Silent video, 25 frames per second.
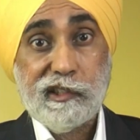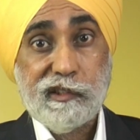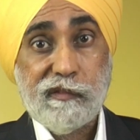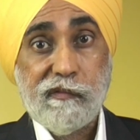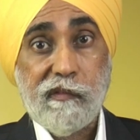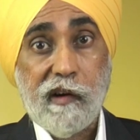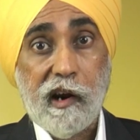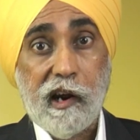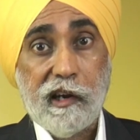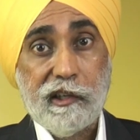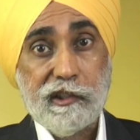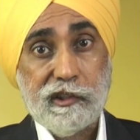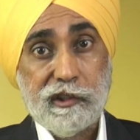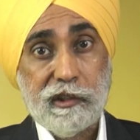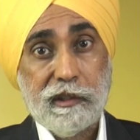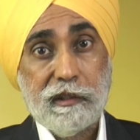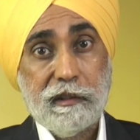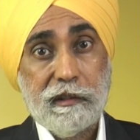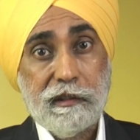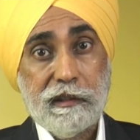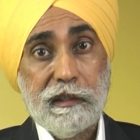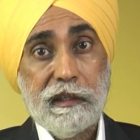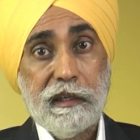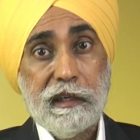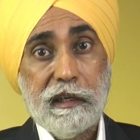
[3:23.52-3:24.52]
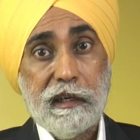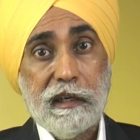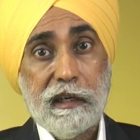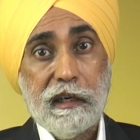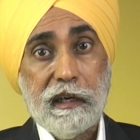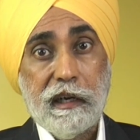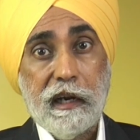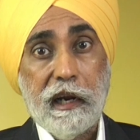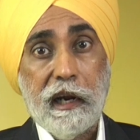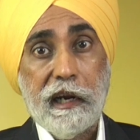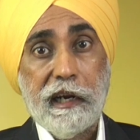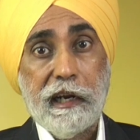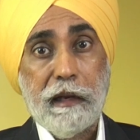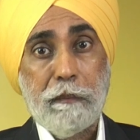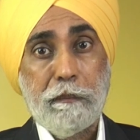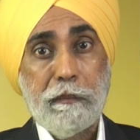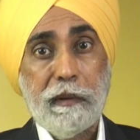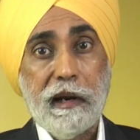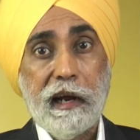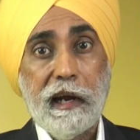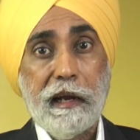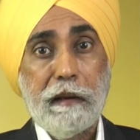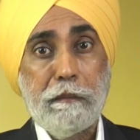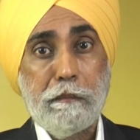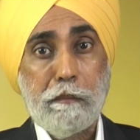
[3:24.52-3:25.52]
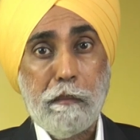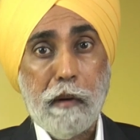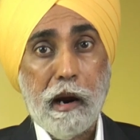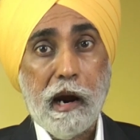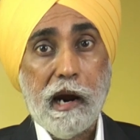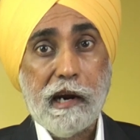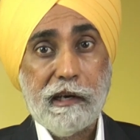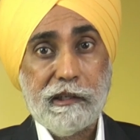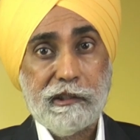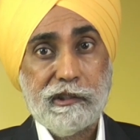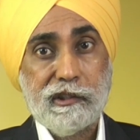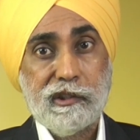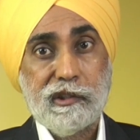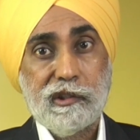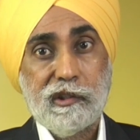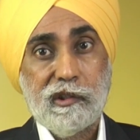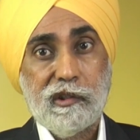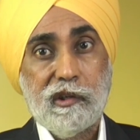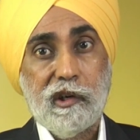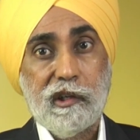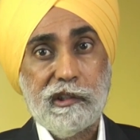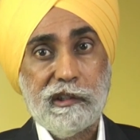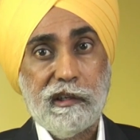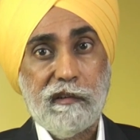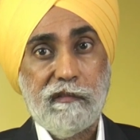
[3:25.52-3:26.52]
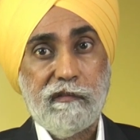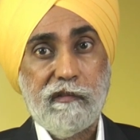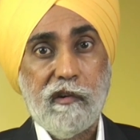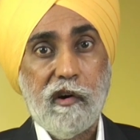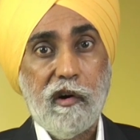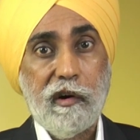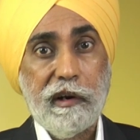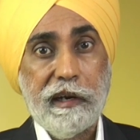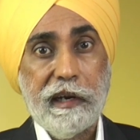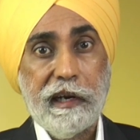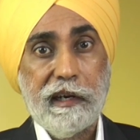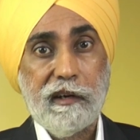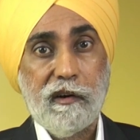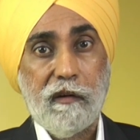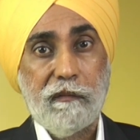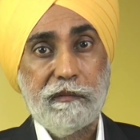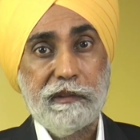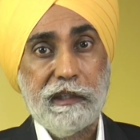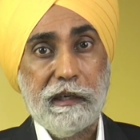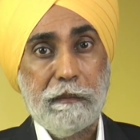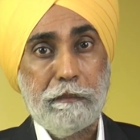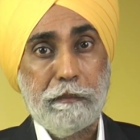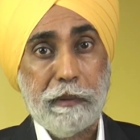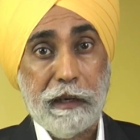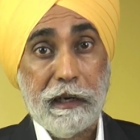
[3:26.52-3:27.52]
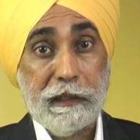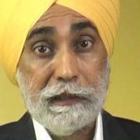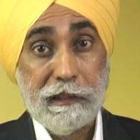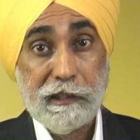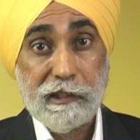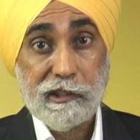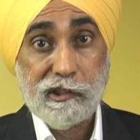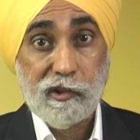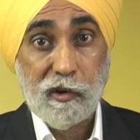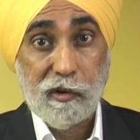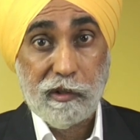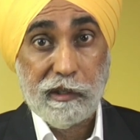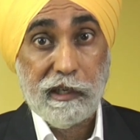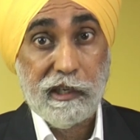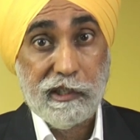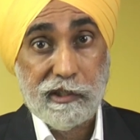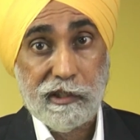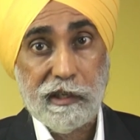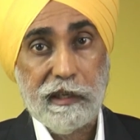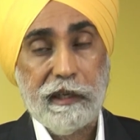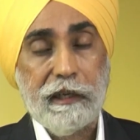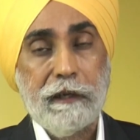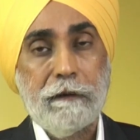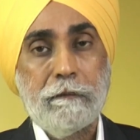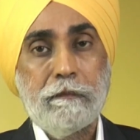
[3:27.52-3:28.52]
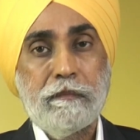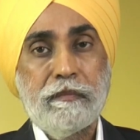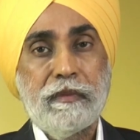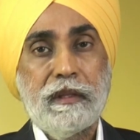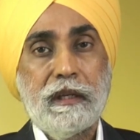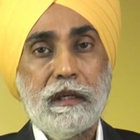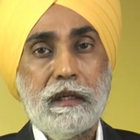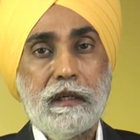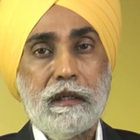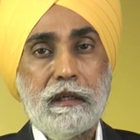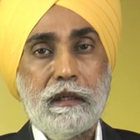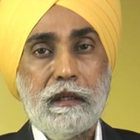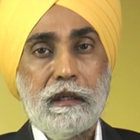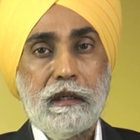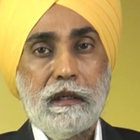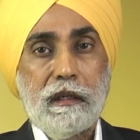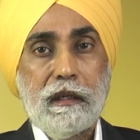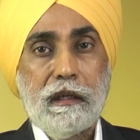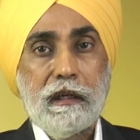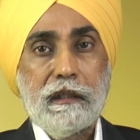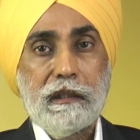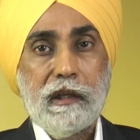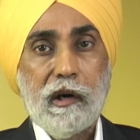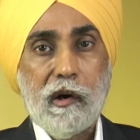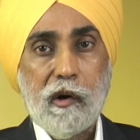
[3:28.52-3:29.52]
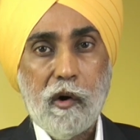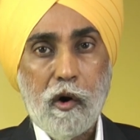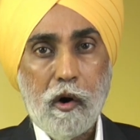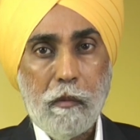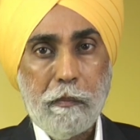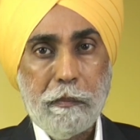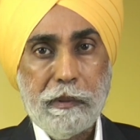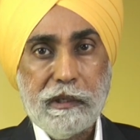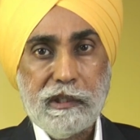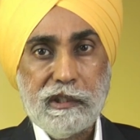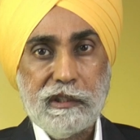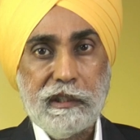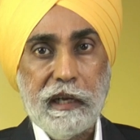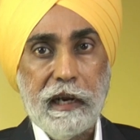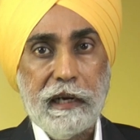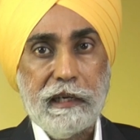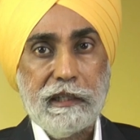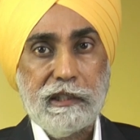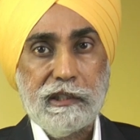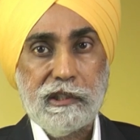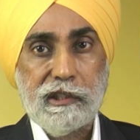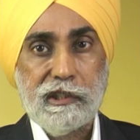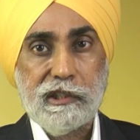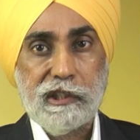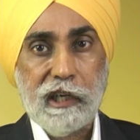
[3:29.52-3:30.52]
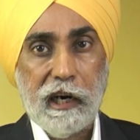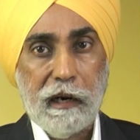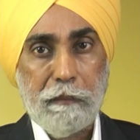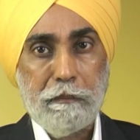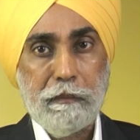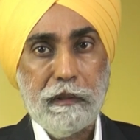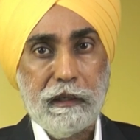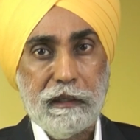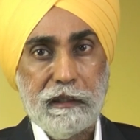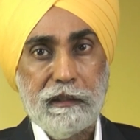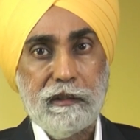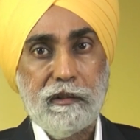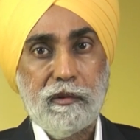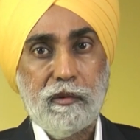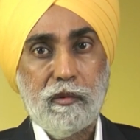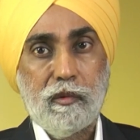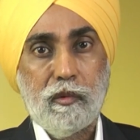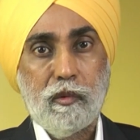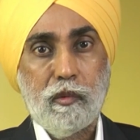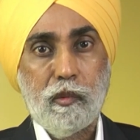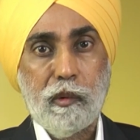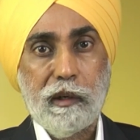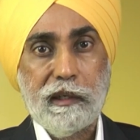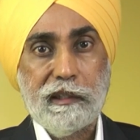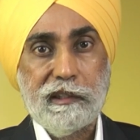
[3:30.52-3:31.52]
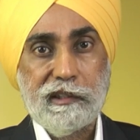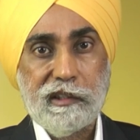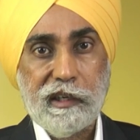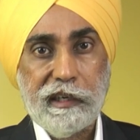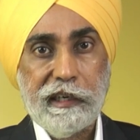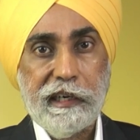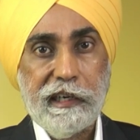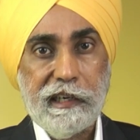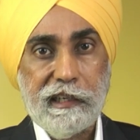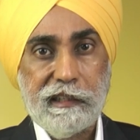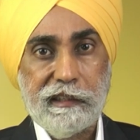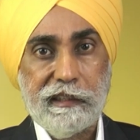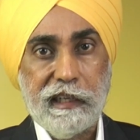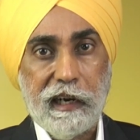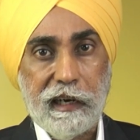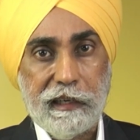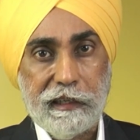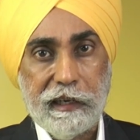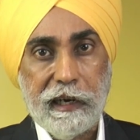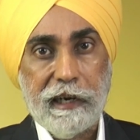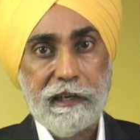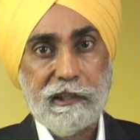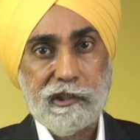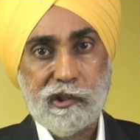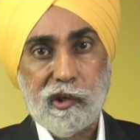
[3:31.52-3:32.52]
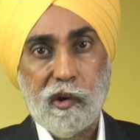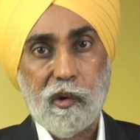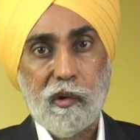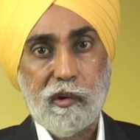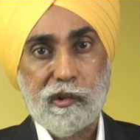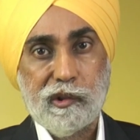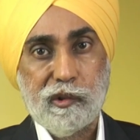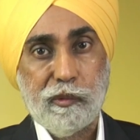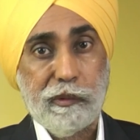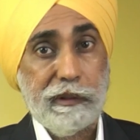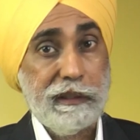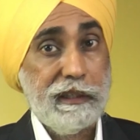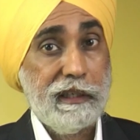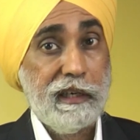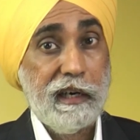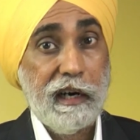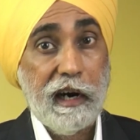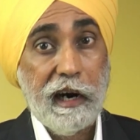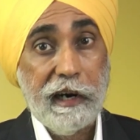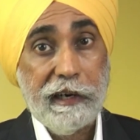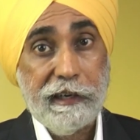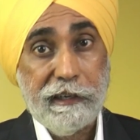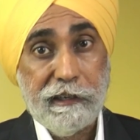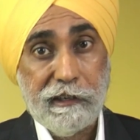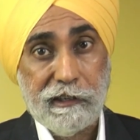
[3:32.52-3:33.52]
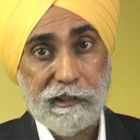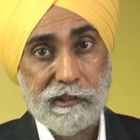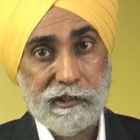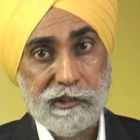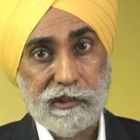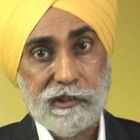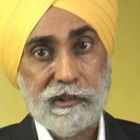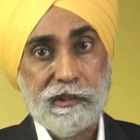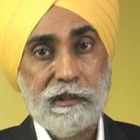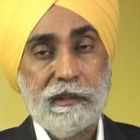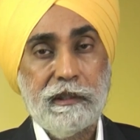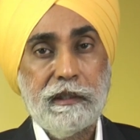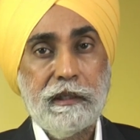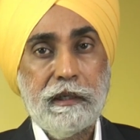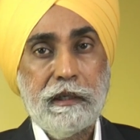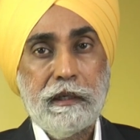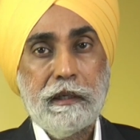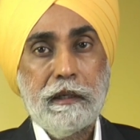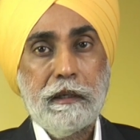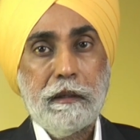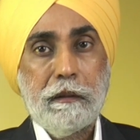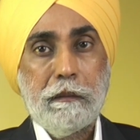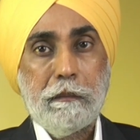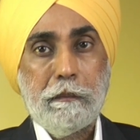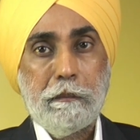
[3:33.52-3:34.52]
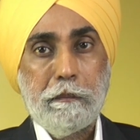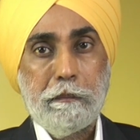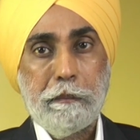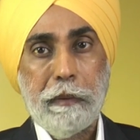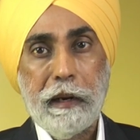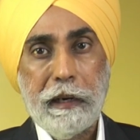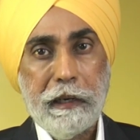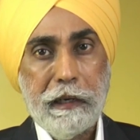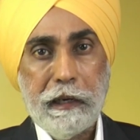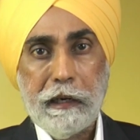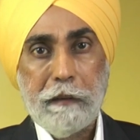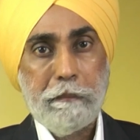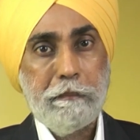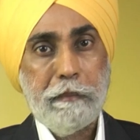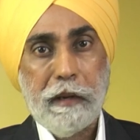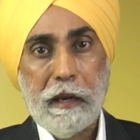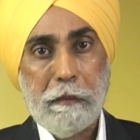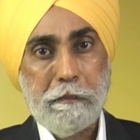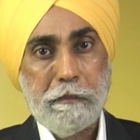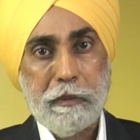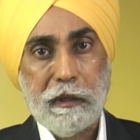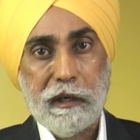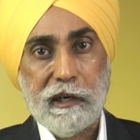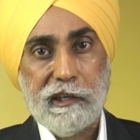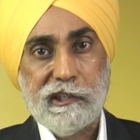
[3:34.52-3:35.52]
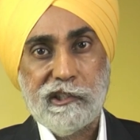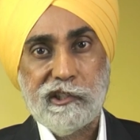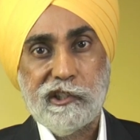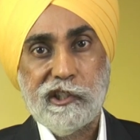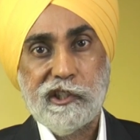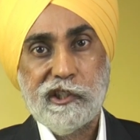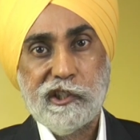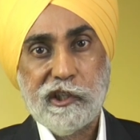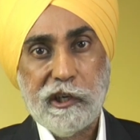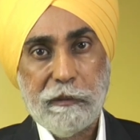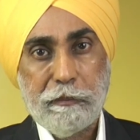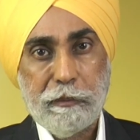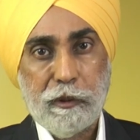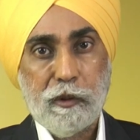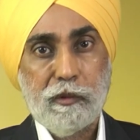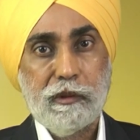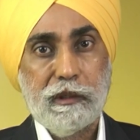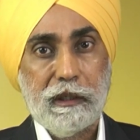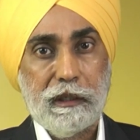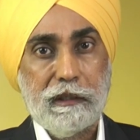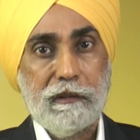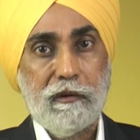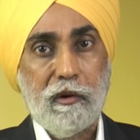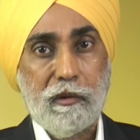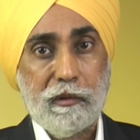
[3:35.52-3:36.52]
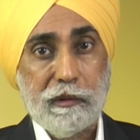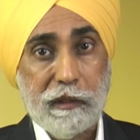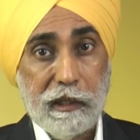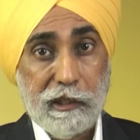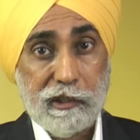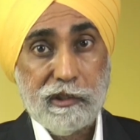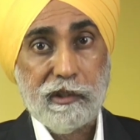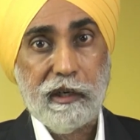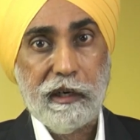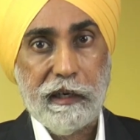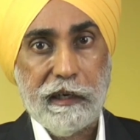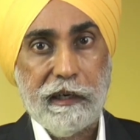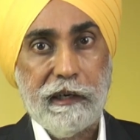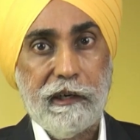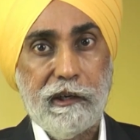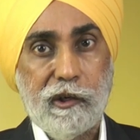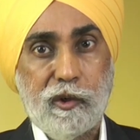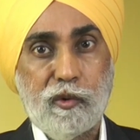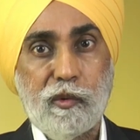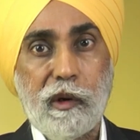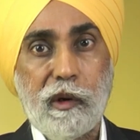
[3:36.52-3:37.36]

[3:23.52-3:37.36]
fast and apply marks on the forehead of their brothers on this day. The hope is that Jama will treat their dead souls with kindness. Pen and paper is distributed on this day to